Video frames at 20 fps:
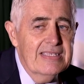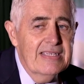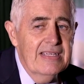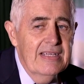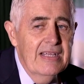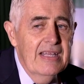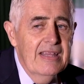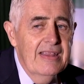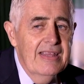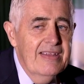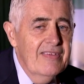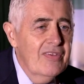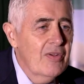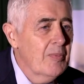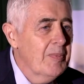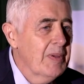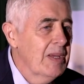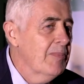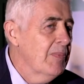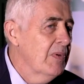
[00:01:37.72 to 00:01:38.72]
that
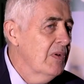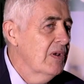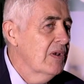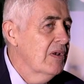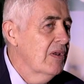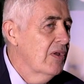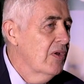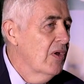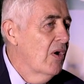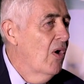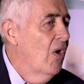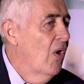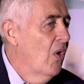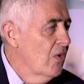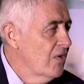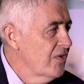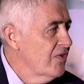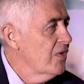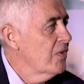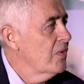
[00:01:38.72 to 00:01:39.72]
these are people
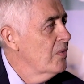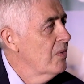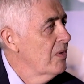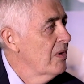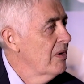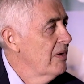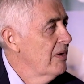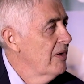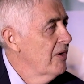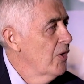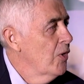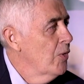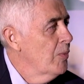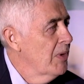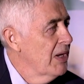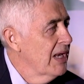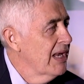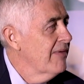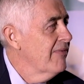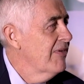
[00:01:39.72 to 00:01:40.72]
also
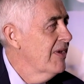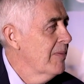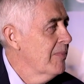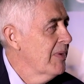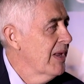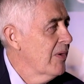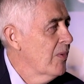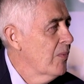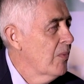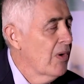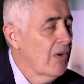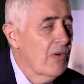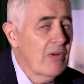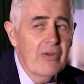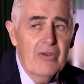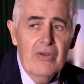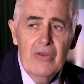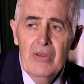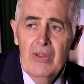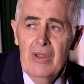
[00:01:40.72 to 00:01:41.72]
who believe in a better
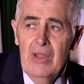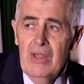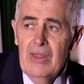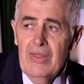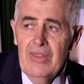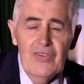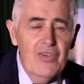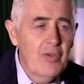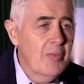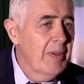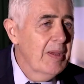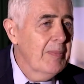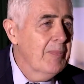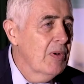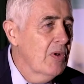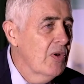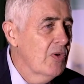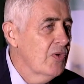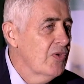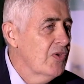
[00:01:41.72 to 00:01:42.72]
world. These are
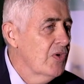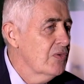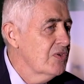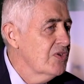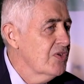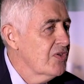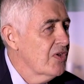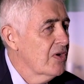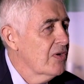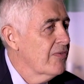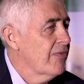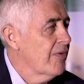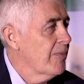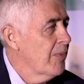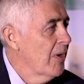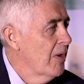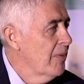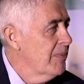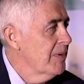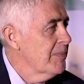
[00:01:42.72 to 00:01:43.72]
people who don't just look
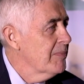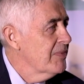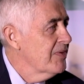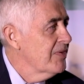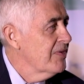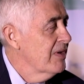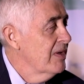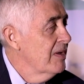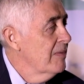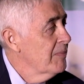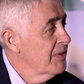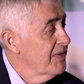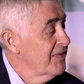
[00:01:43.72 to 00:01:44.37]
for problems,